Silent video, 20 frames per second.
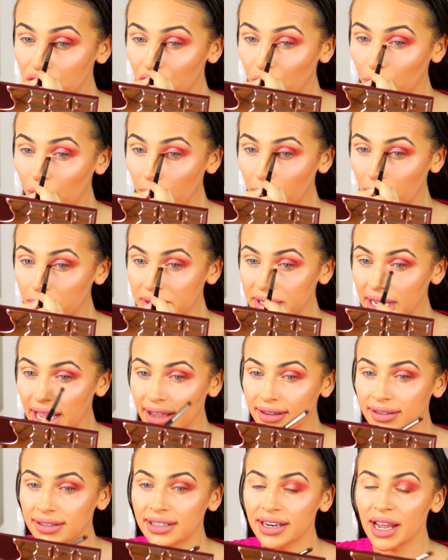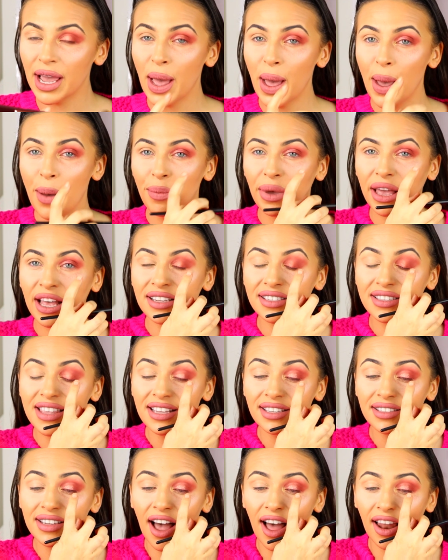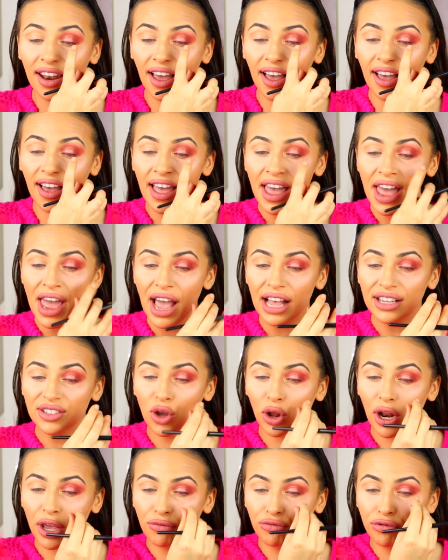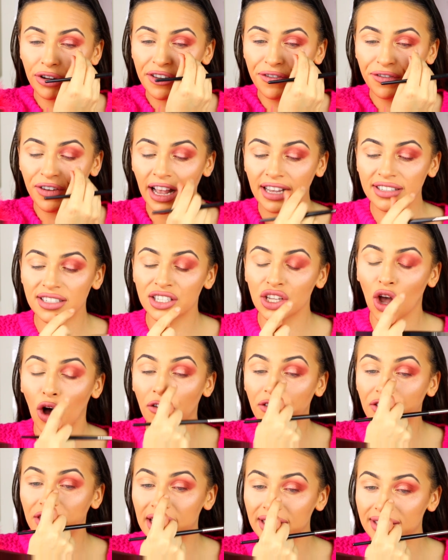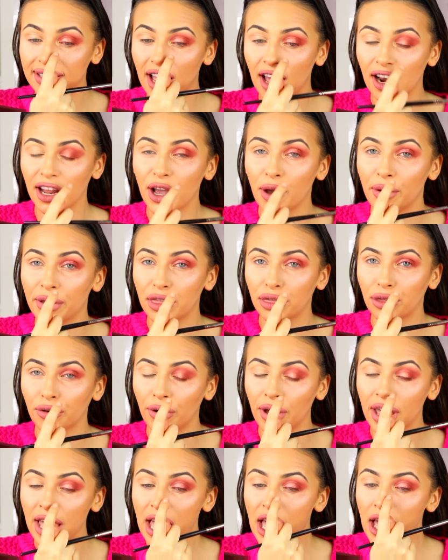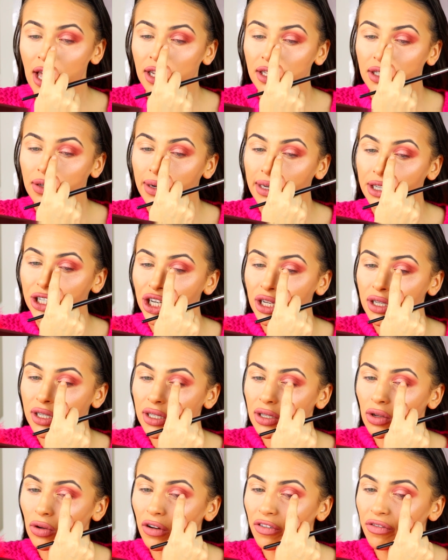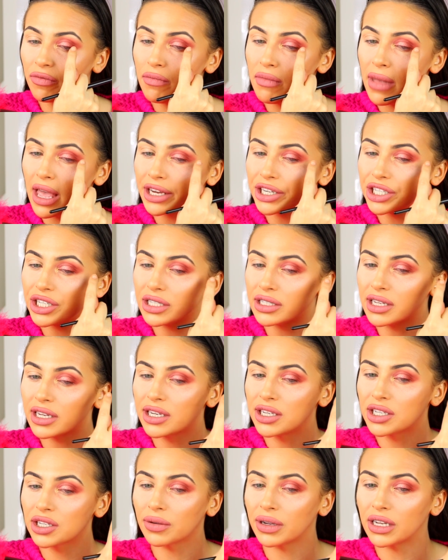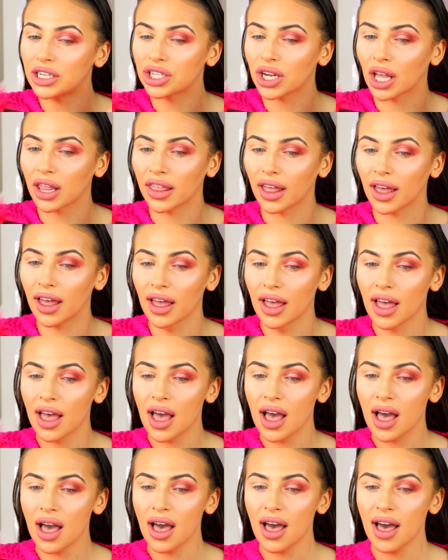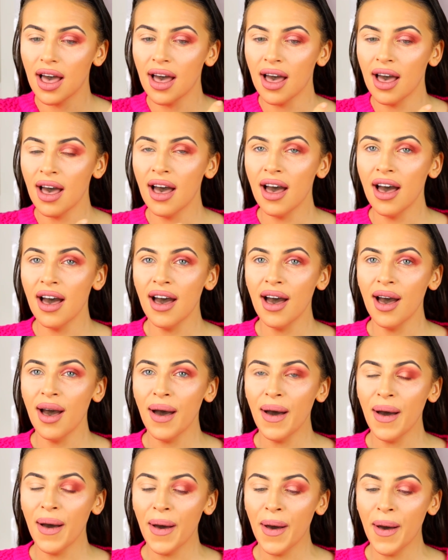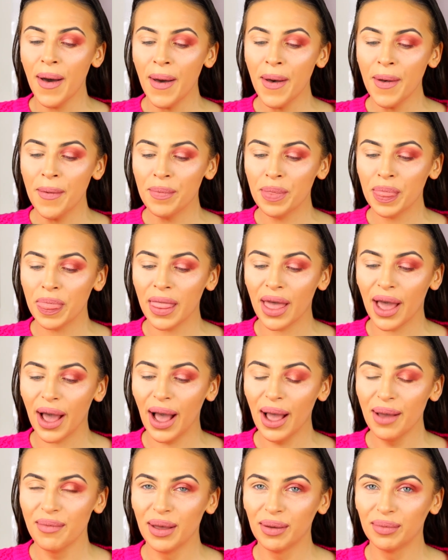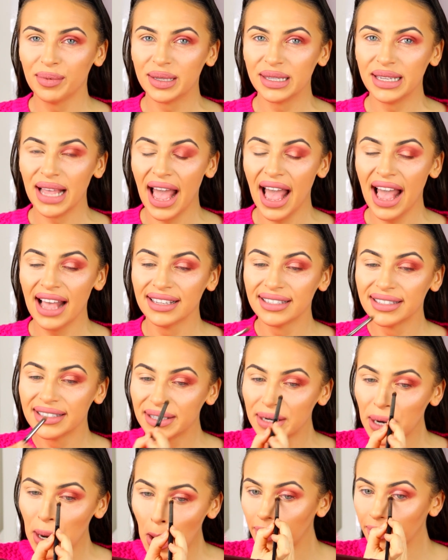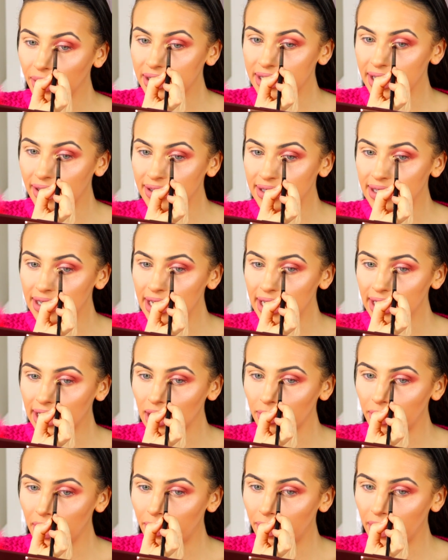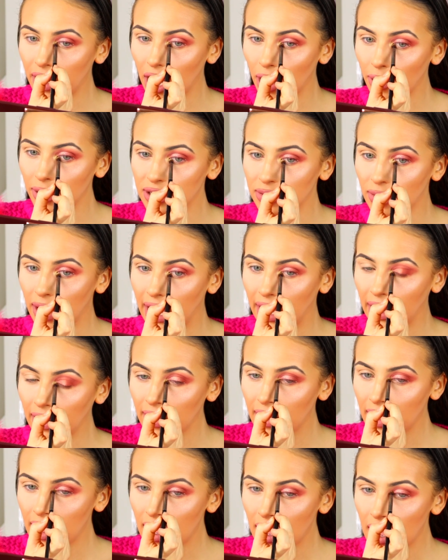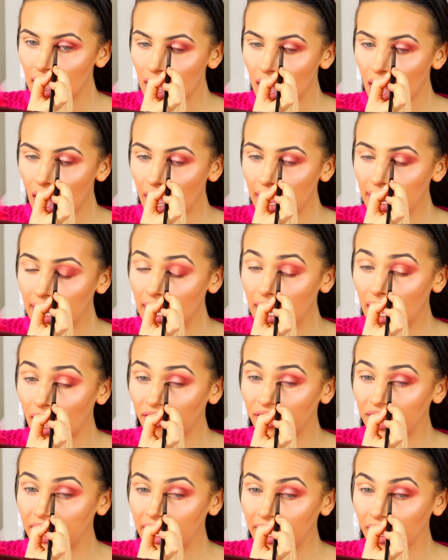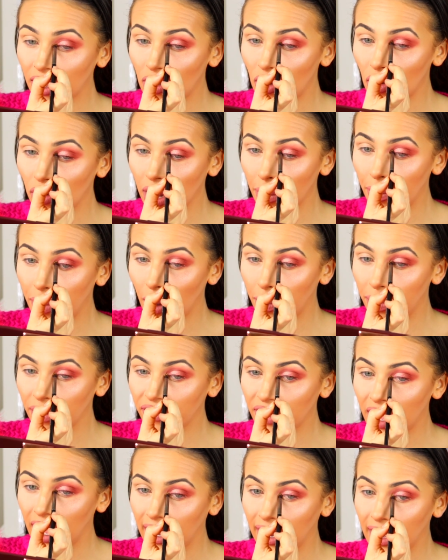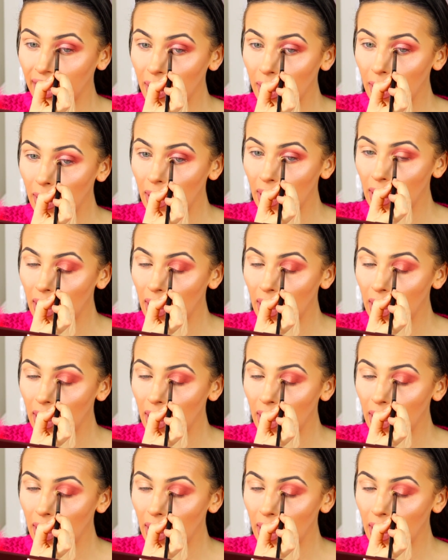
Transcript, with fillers: Do you know why I'm obsessed? Because this colour has got like reflexes of this colour going through it, so it just sort of meshes into each other. I'm obsessed. I'm going to take this a little bit below as well. I love an inner corner pop of colour.